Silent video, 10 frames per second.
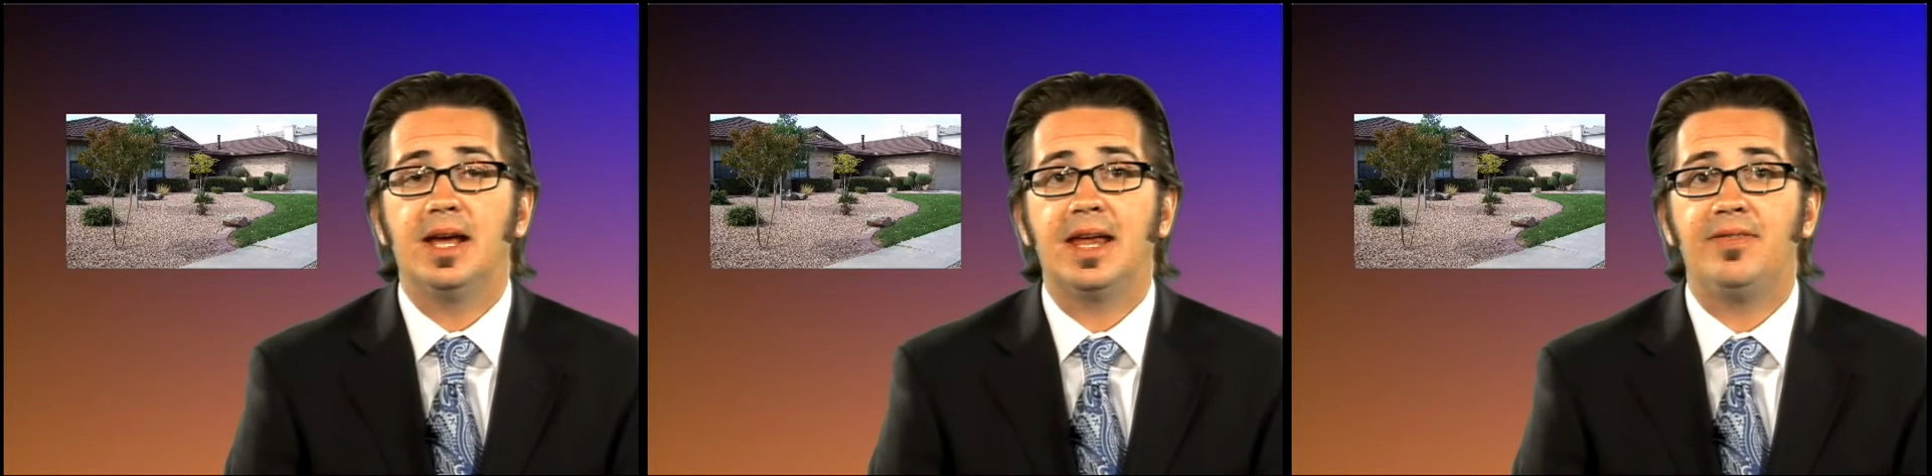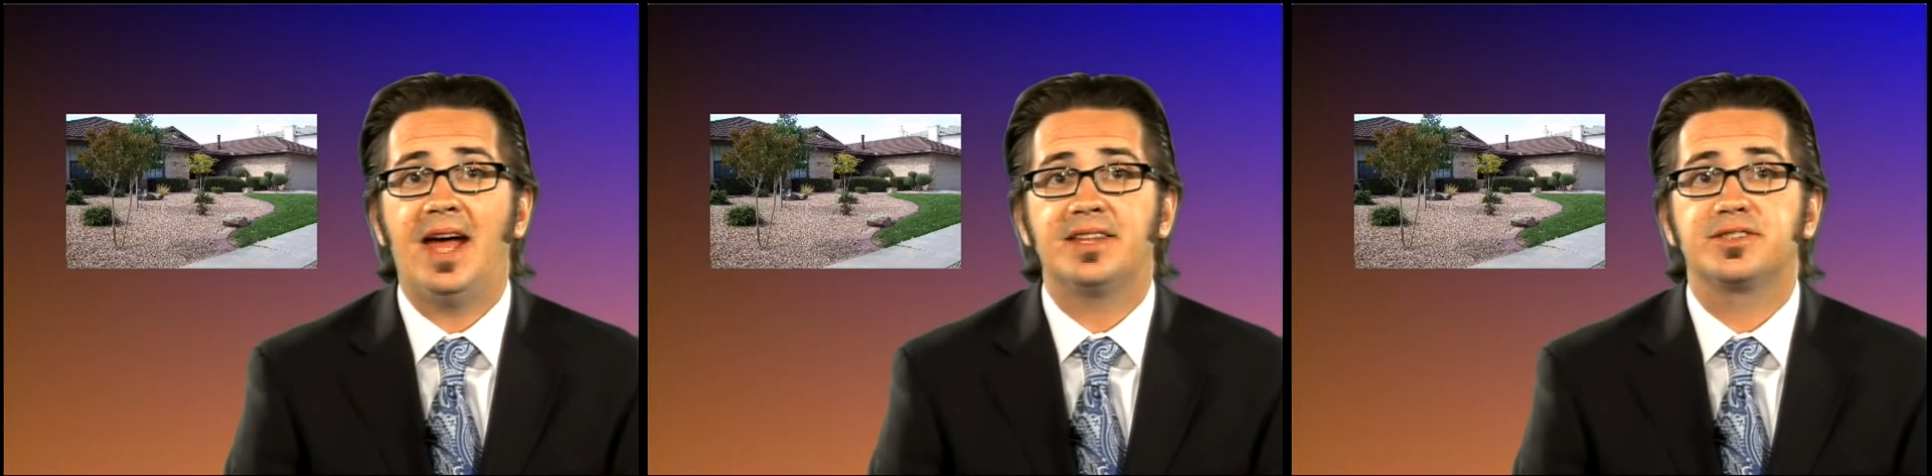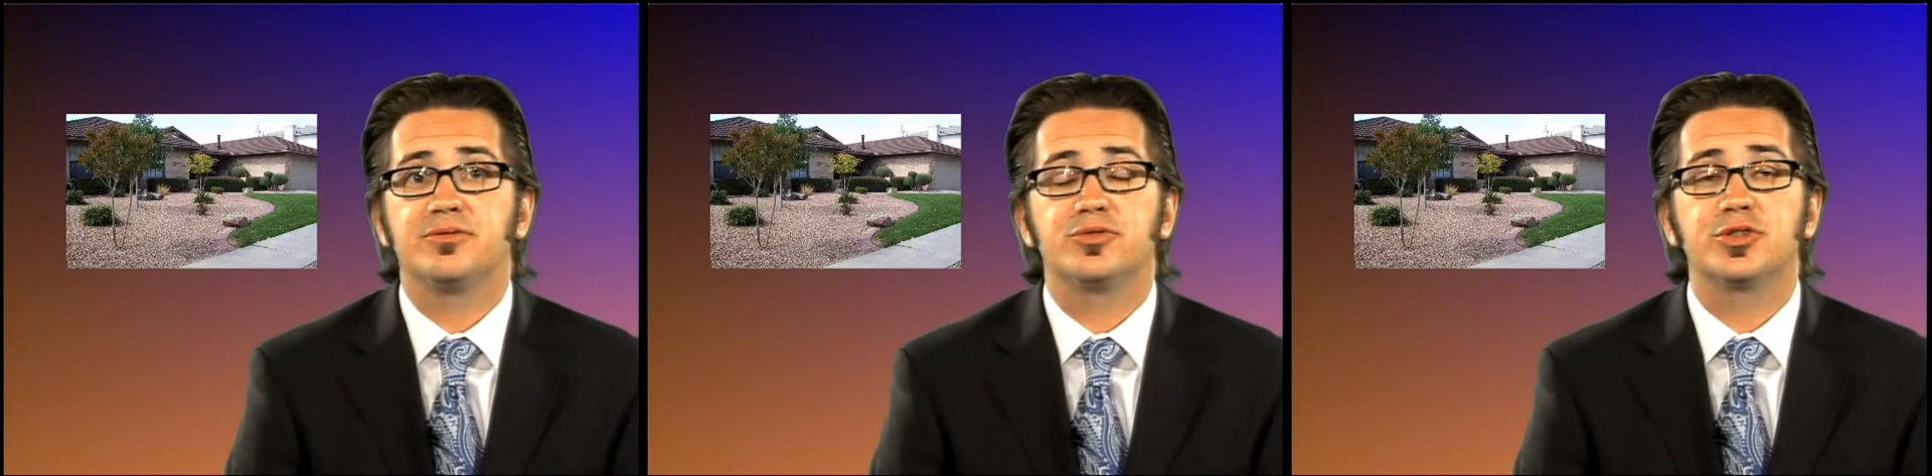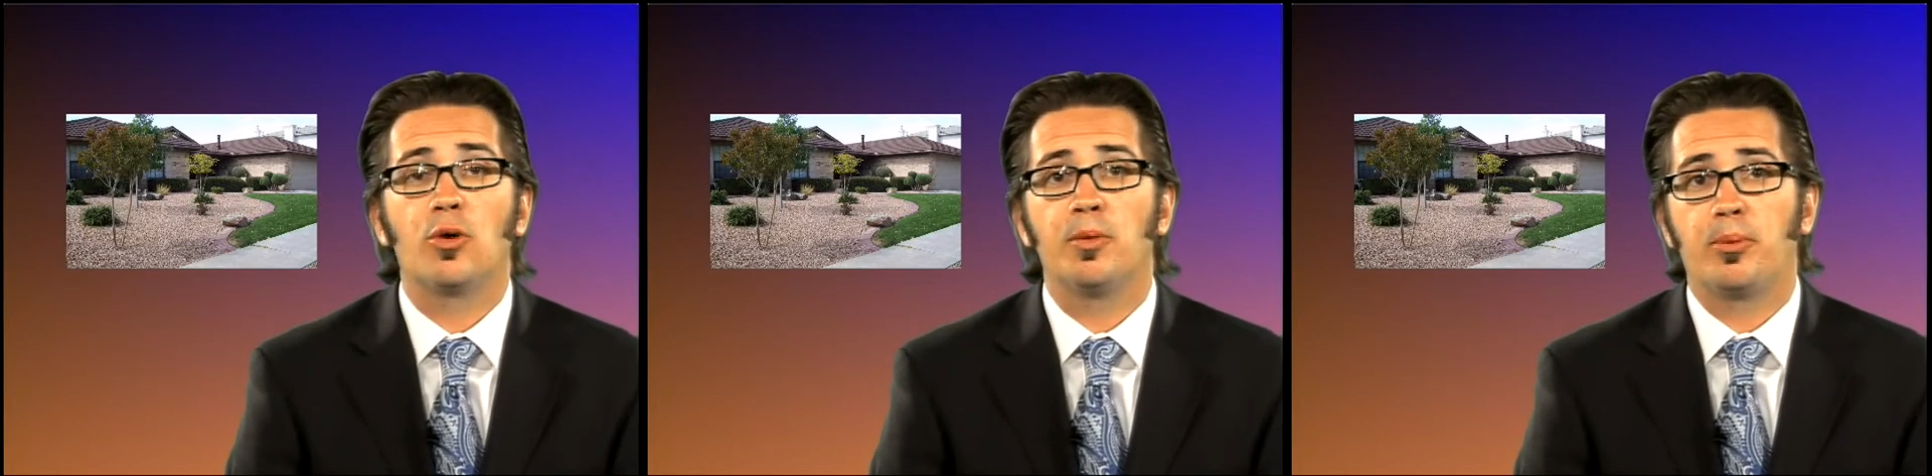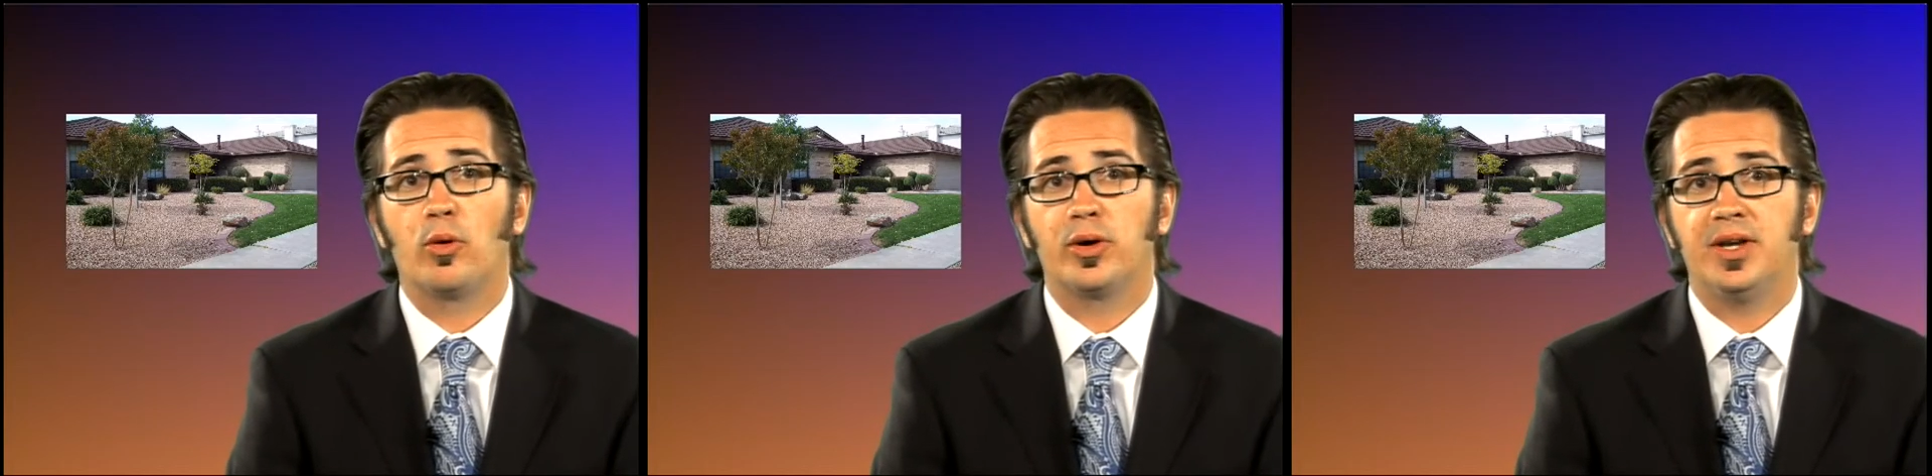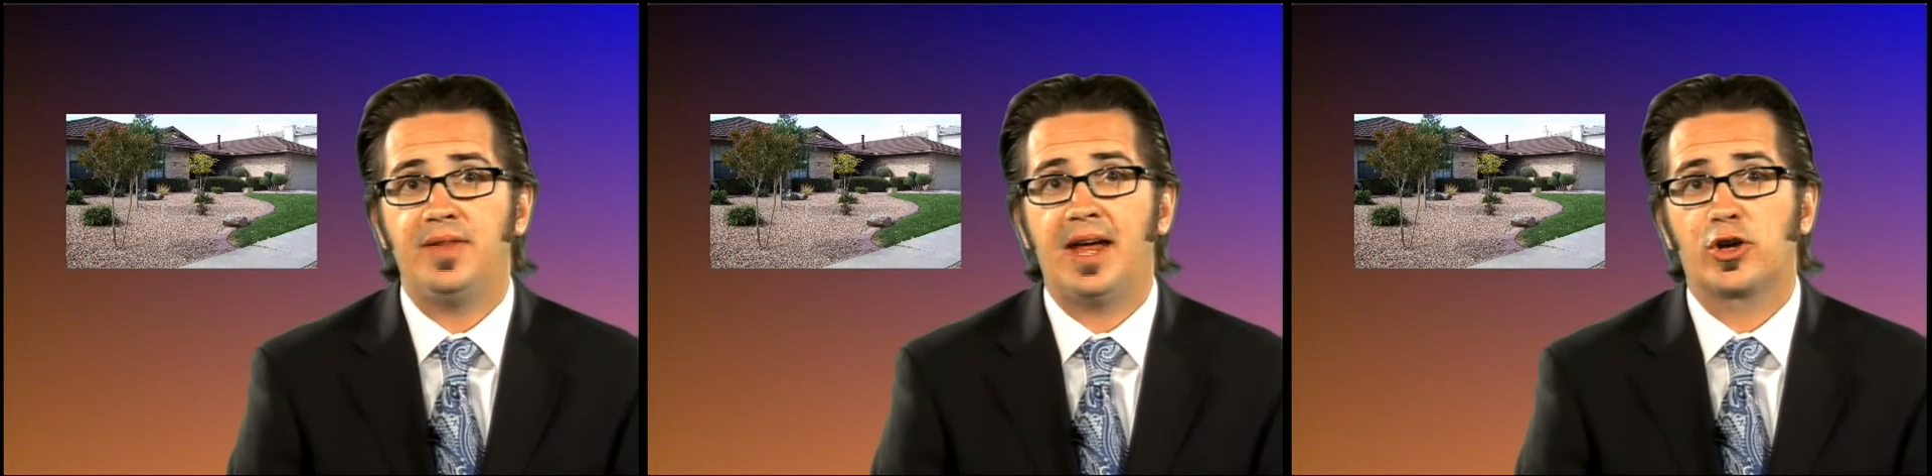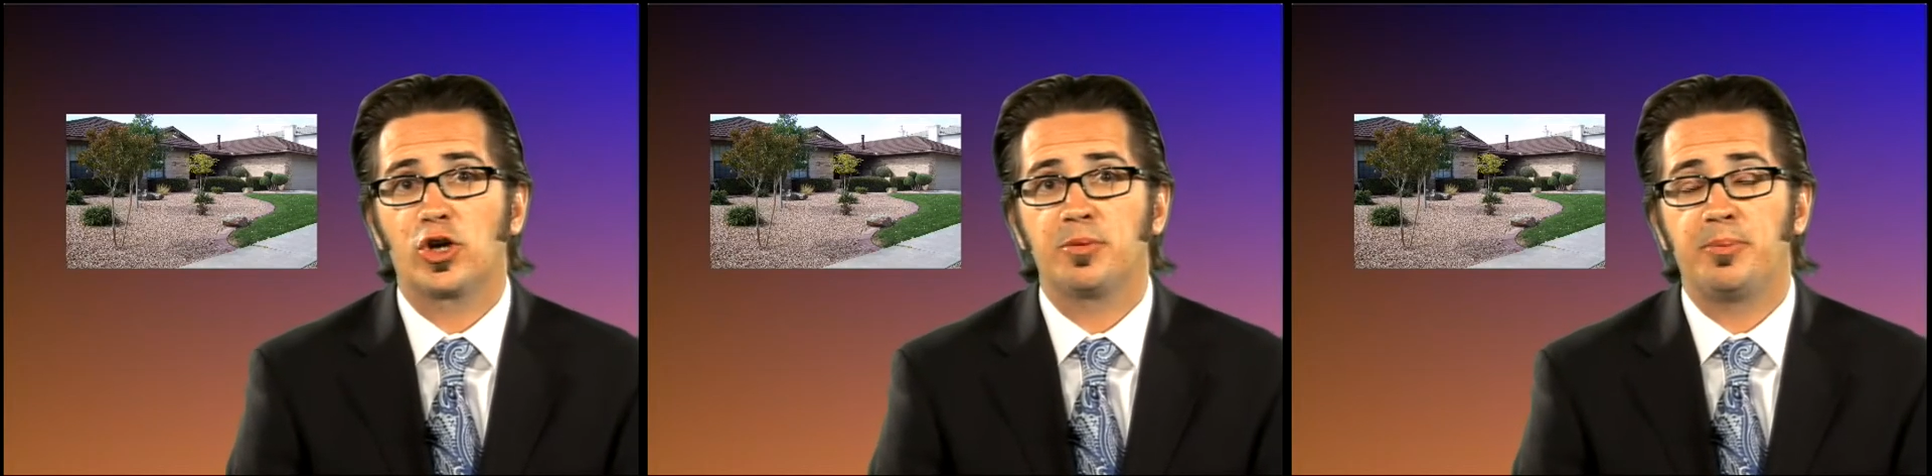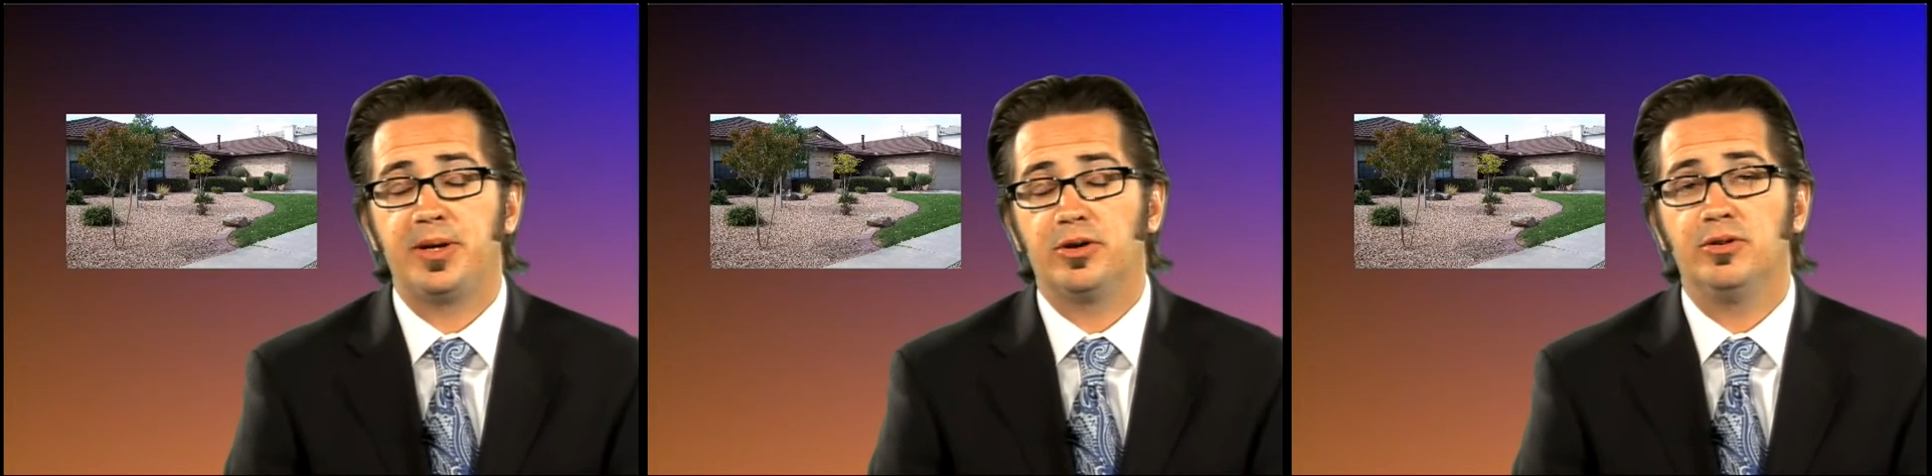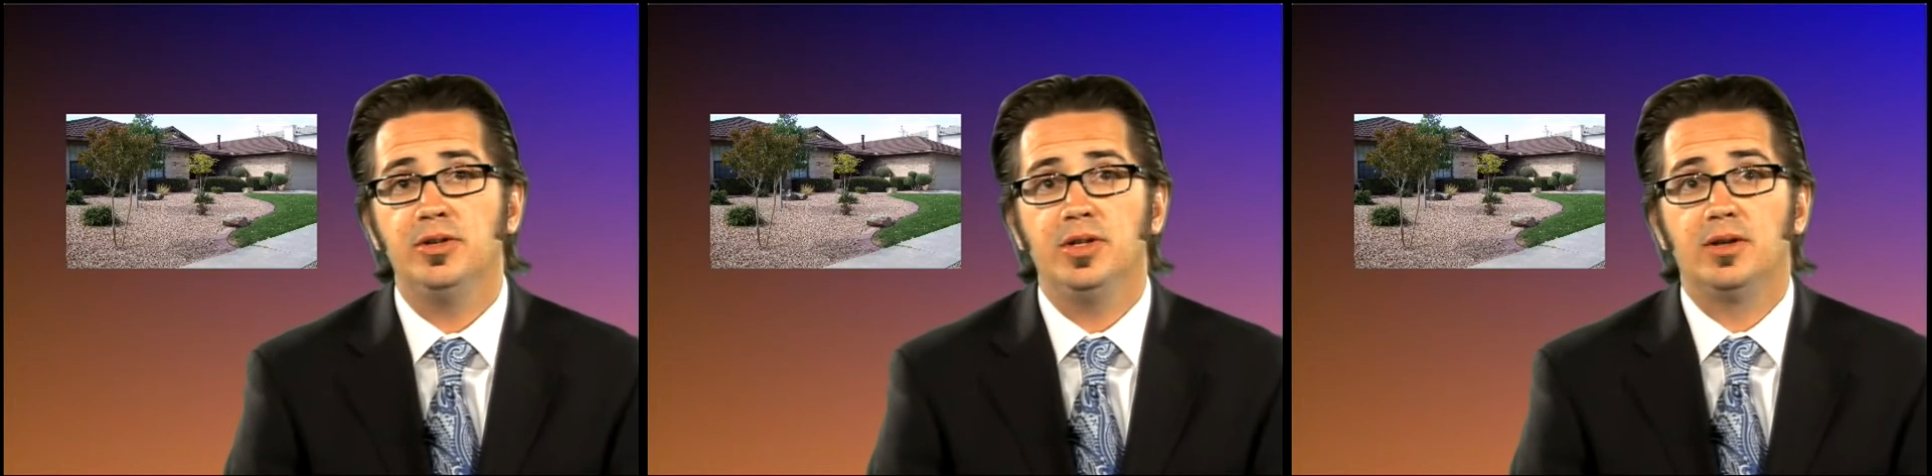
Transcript: and that's so important in that curb appeal,